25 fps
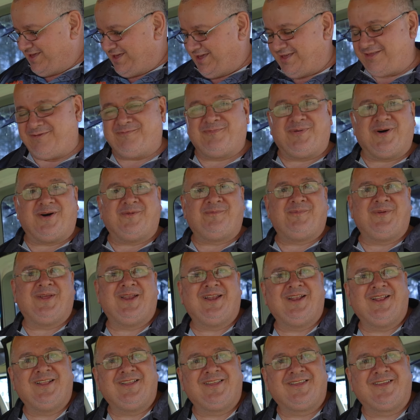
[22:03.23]
He's
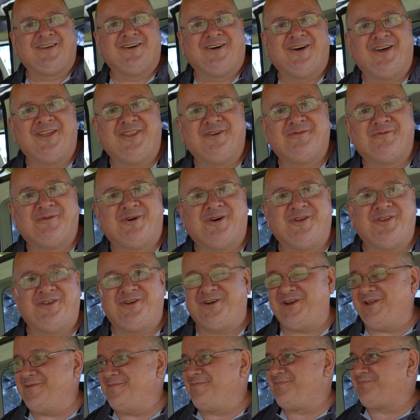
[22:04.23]
popular, this guy, the
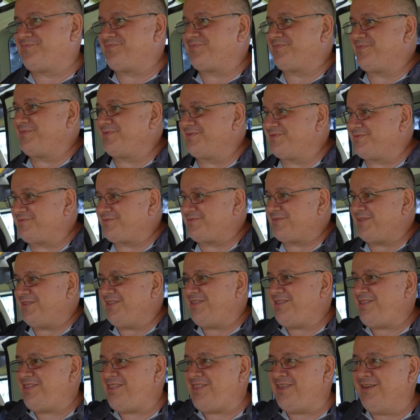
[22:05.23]
Wanderer,
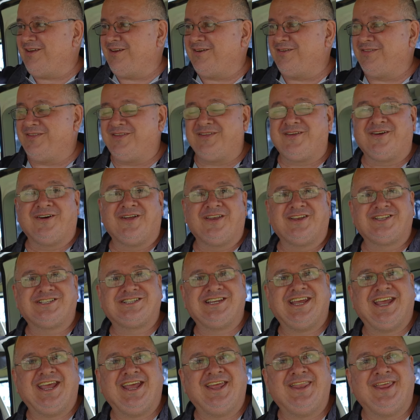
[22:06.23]
because he's got a
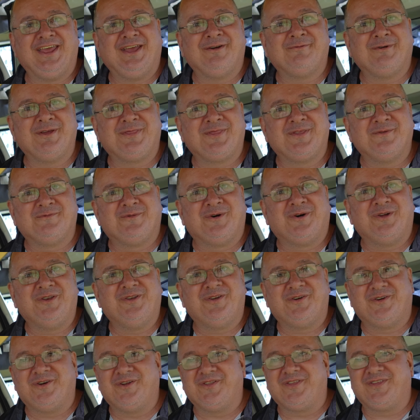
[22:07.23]
chair there with the
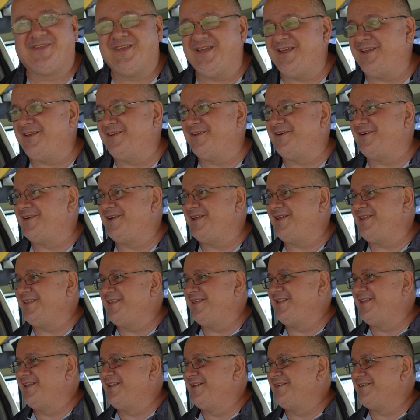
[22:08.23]
Wanderer sitting on it,
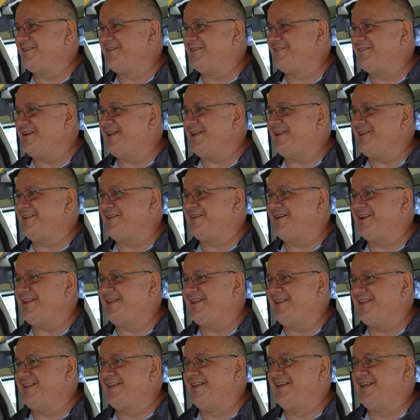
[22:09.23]
written on
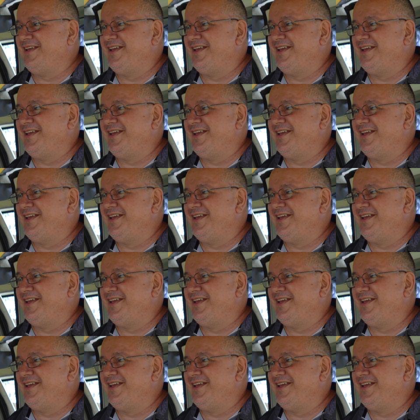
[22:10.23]
it.